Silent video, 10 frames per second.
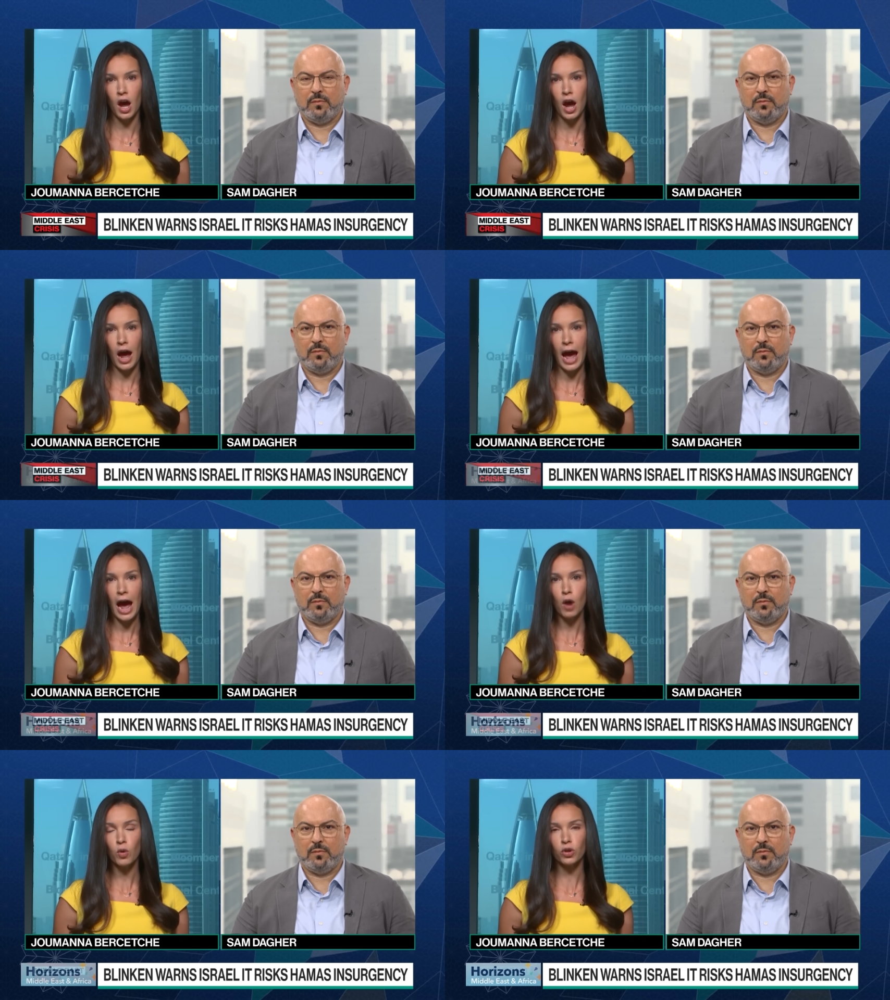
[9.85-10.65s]

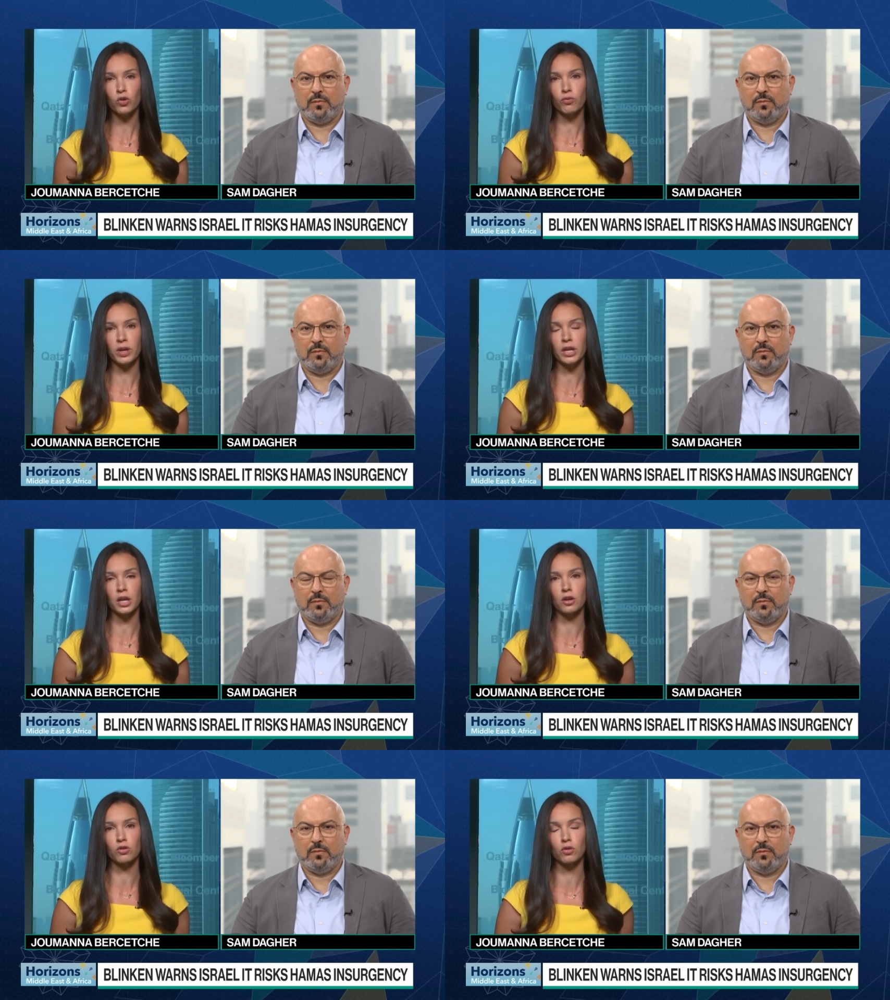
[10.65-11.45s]
Speaker 1: How are you
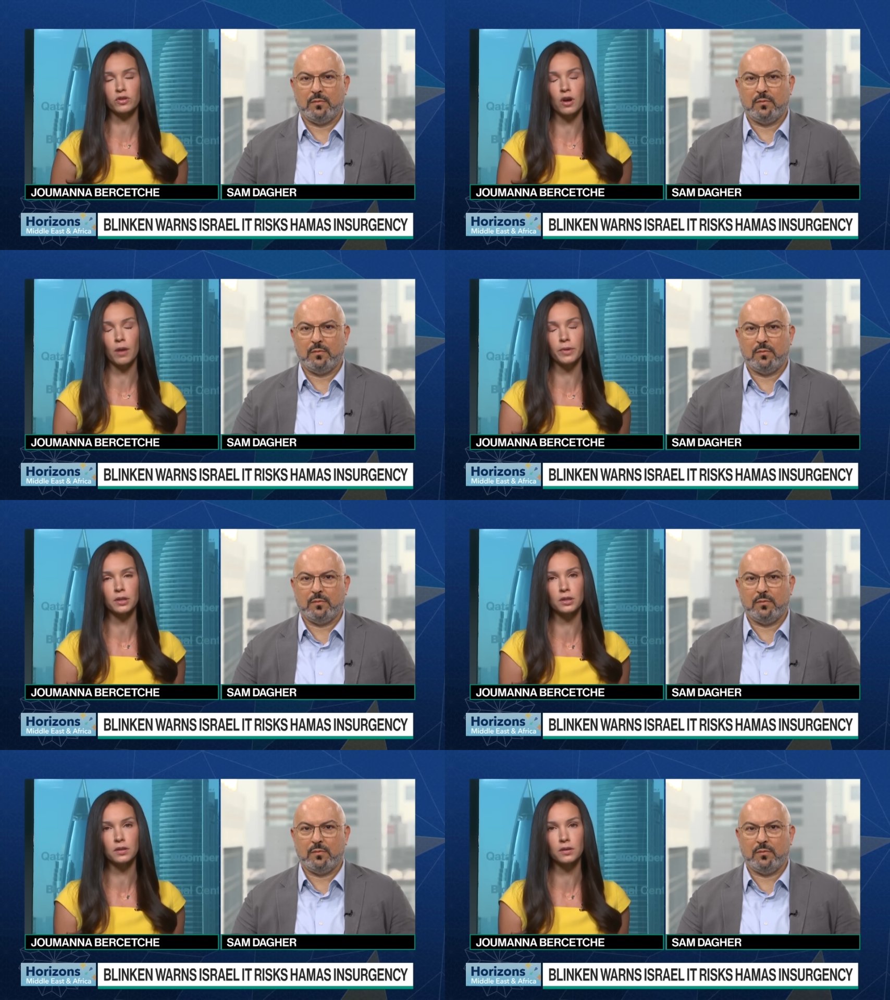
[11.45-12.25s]
reading those
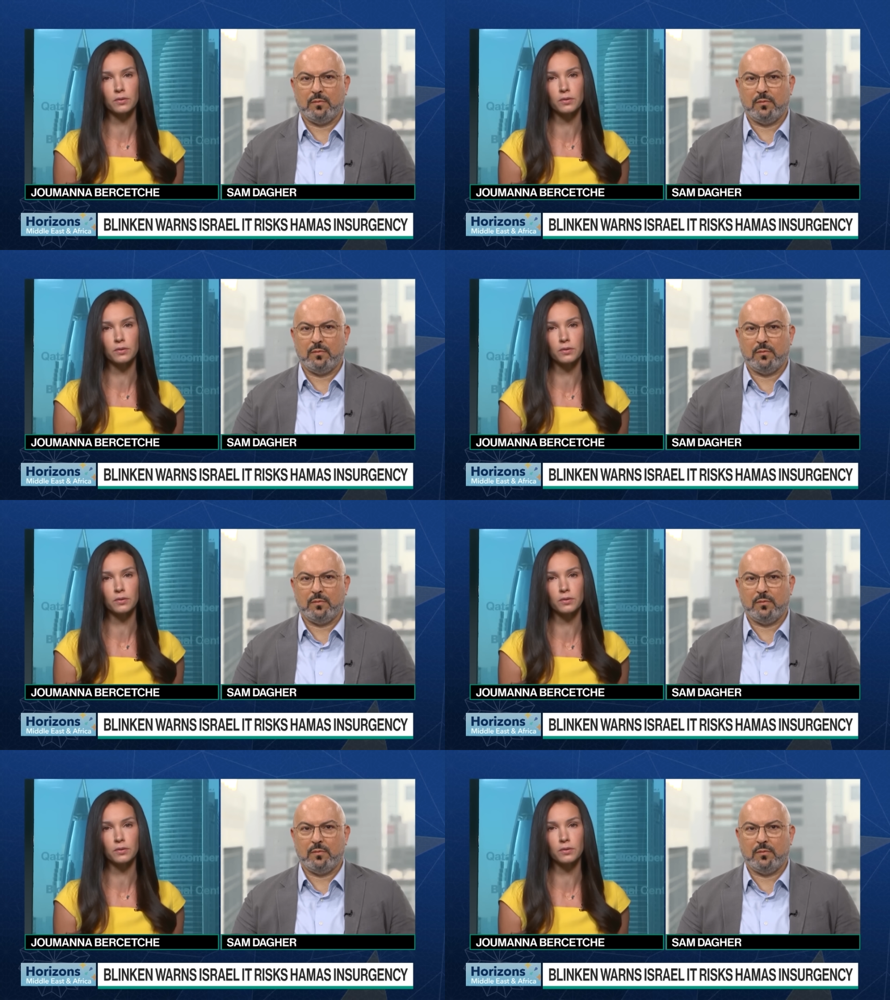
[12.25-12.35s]
comments?